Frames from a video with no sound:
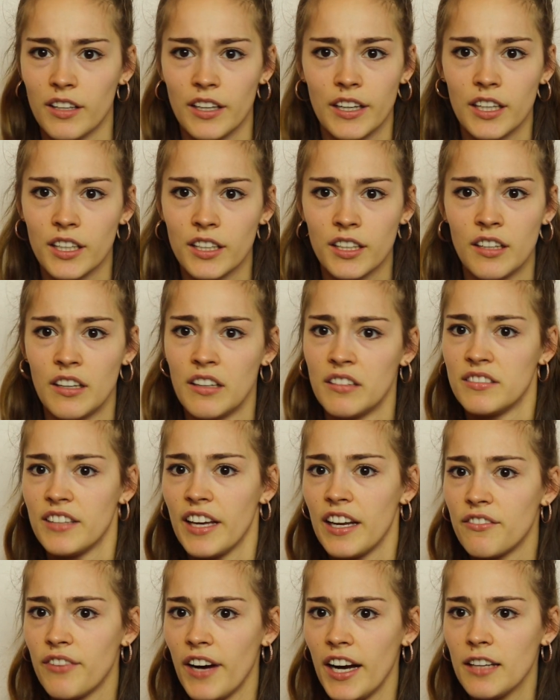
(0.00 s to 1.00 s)
Like,
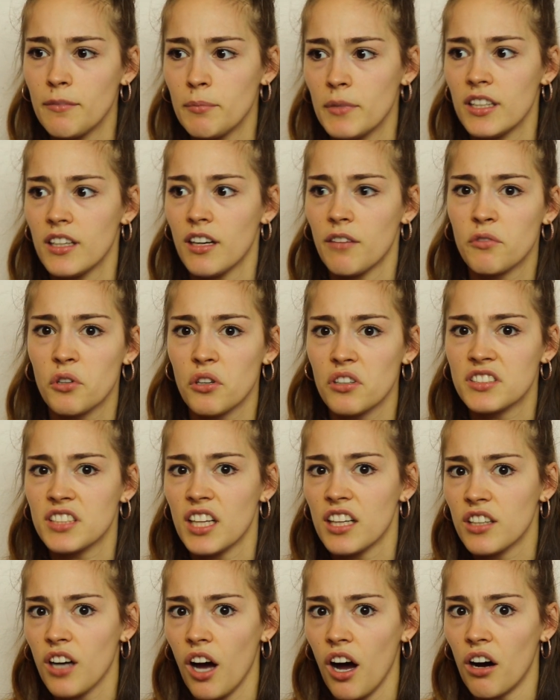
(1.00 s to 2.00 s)
they invite me, of course
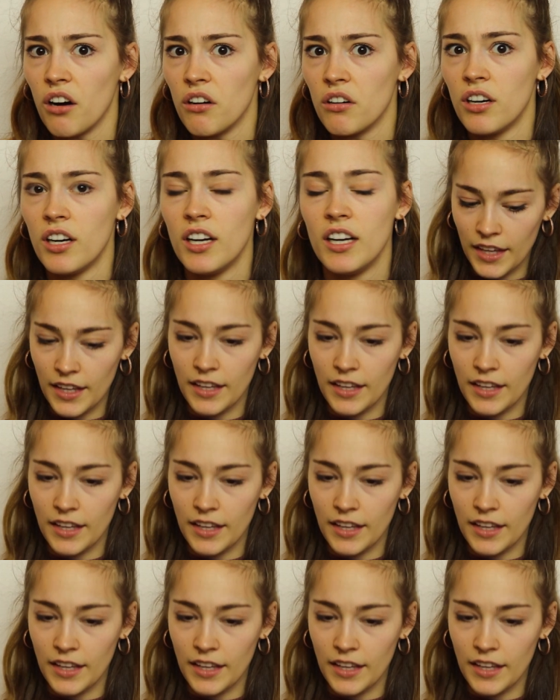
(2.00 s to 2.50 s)
I'll go.